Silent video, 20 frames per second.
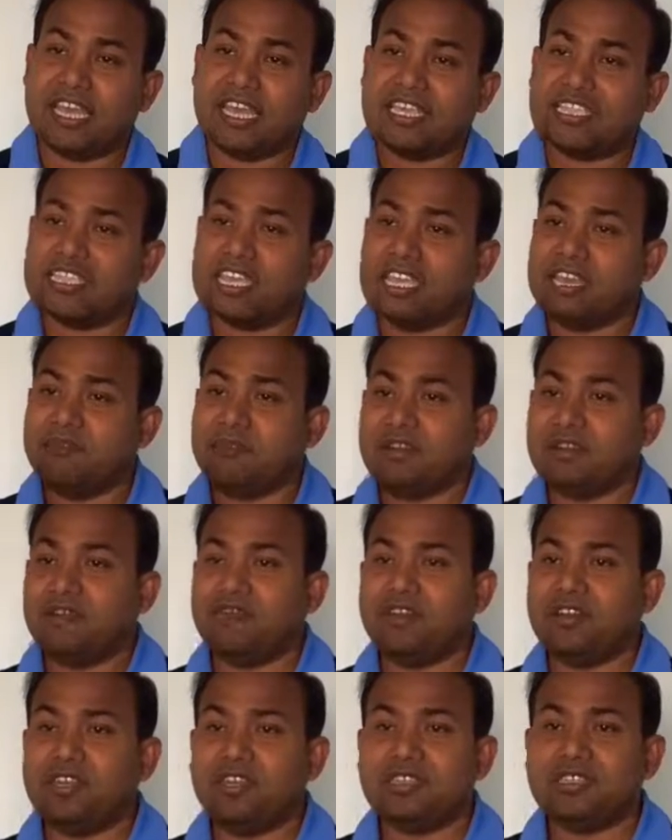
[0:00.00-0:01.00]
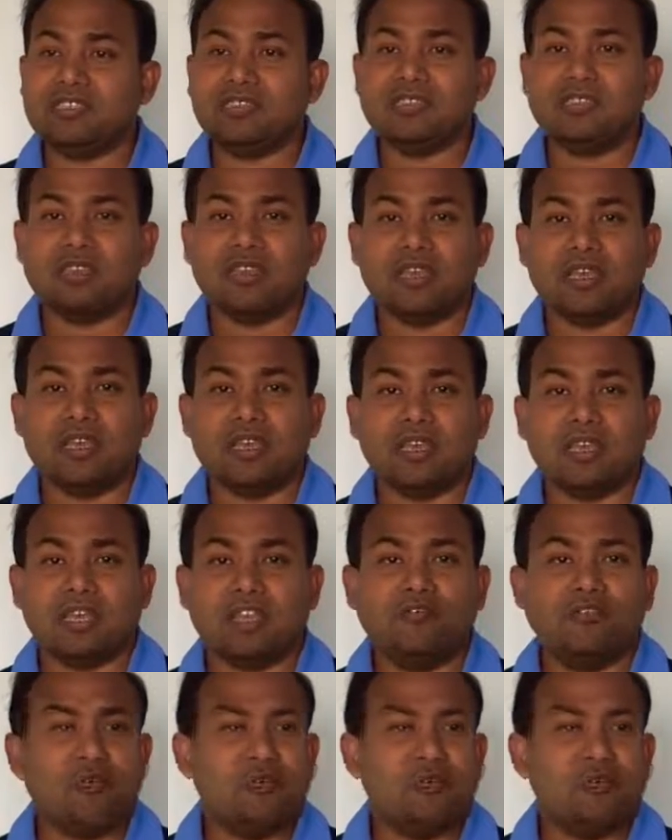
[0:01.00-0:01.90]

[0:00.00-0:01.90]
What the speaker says: Second benefit is, if you